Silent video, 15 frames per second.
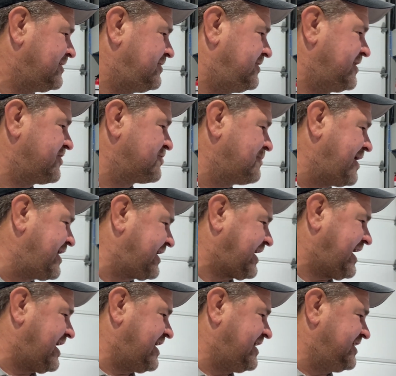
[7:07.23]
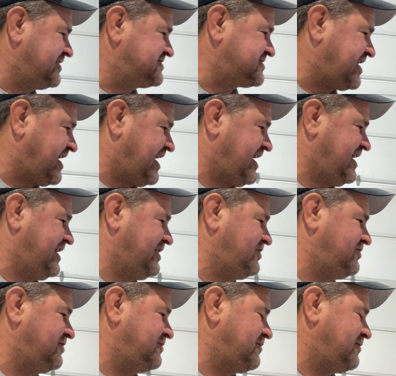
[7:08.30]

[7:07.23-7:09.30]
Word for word: The other mic has a